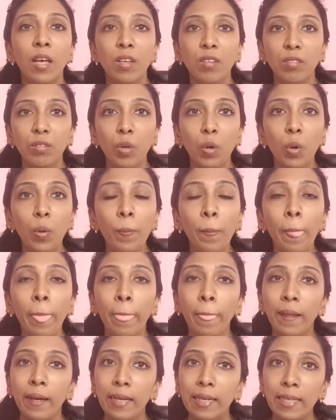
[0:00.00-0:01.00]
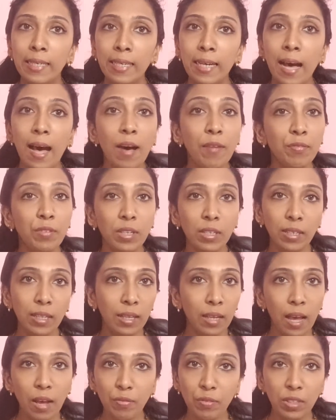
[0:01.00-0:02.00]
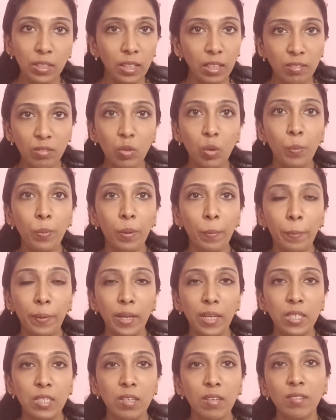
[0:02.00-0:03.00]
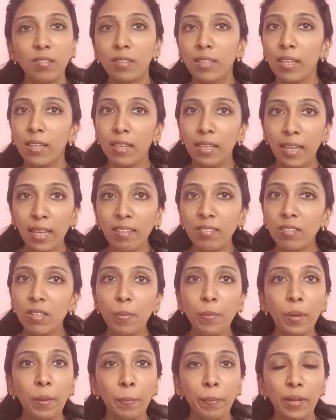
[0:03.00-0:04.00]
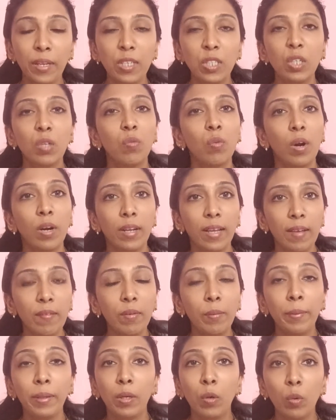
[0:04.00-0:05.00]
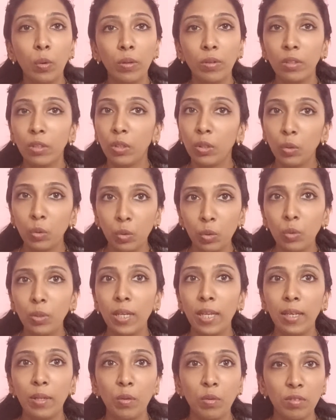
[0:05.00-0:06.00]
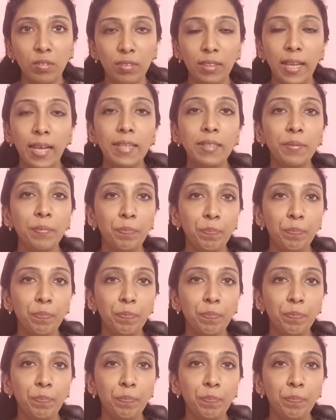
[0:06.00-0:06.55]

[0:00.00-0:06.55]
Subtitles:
so after these 2 preparations, then next preparation what I will be going to tell you is that